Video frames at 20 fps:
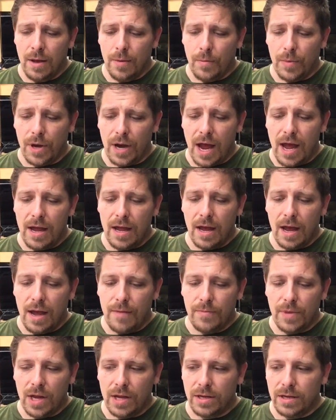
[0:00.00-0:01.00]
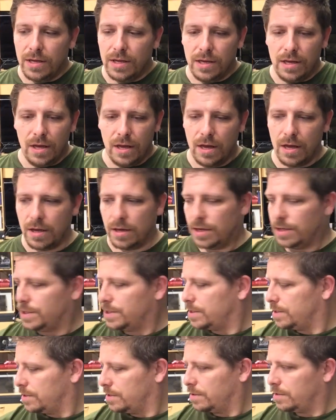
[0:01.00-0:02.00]
But I'm not.
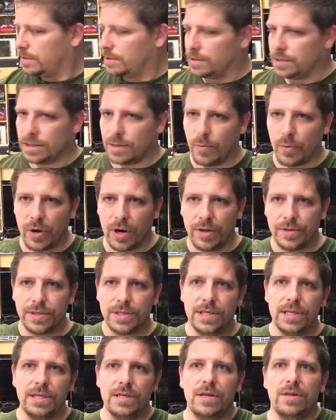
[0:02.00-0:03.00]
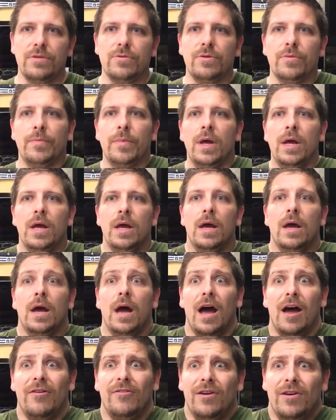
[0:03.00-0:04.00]
It's somewhere else. It's in another room.
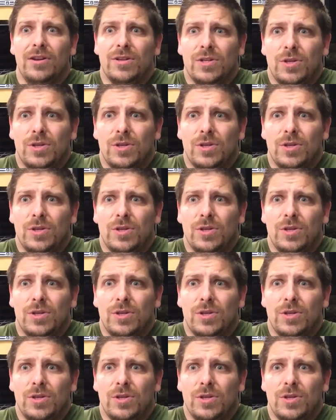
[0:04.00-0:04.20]
I found a